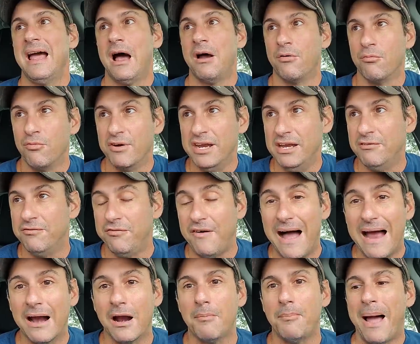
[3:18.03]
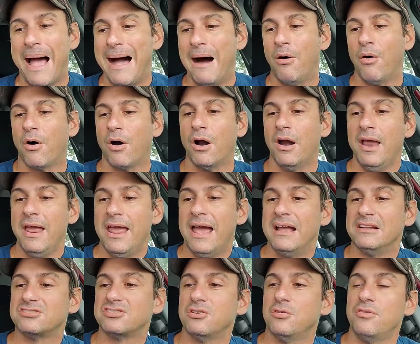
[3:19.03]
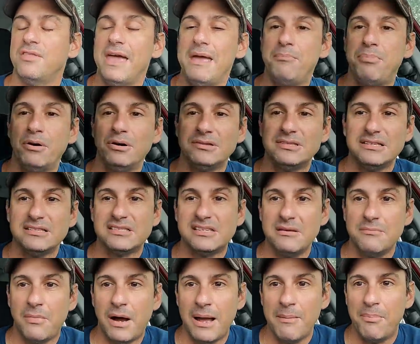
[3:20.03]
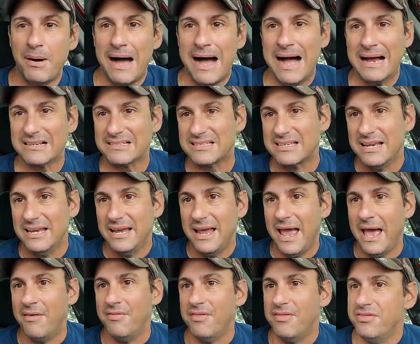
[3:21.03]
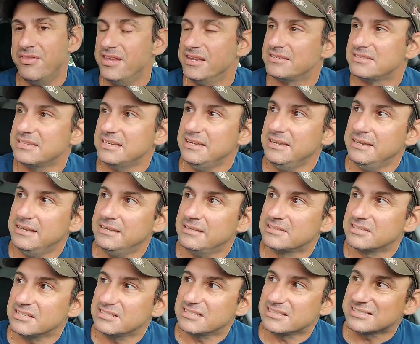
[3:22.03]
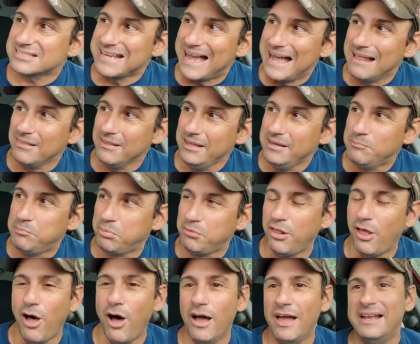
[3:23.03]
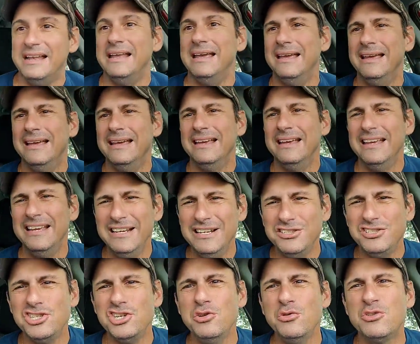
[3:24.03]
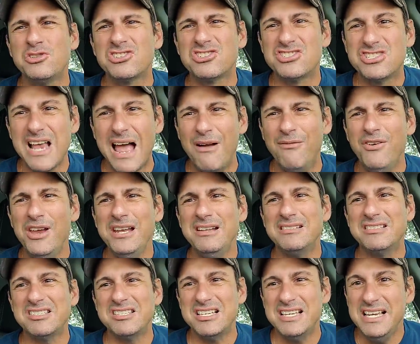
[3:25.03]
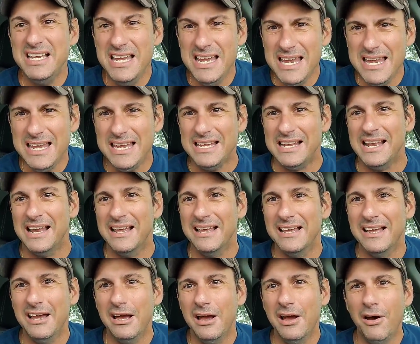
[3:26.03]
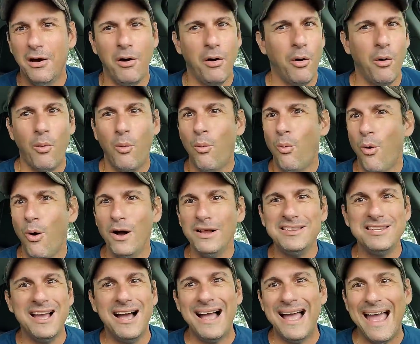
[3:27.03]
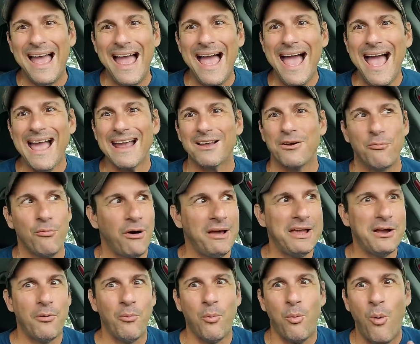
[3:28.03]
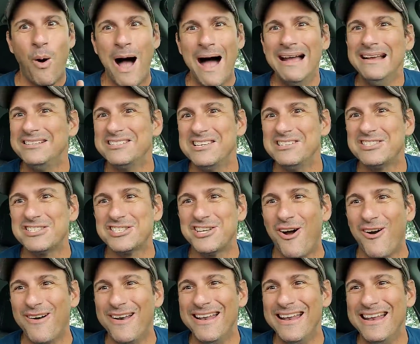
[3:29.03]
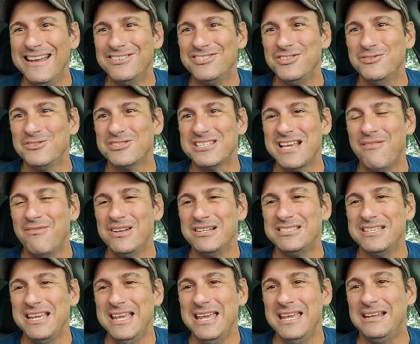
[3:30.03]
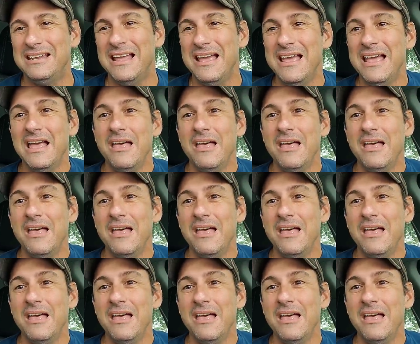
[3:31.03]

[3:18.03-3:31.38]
I read Firepower, and so they put this in my box, and this is Solid Blood, issue 17. What the heck? Like, why is it starting issue 17?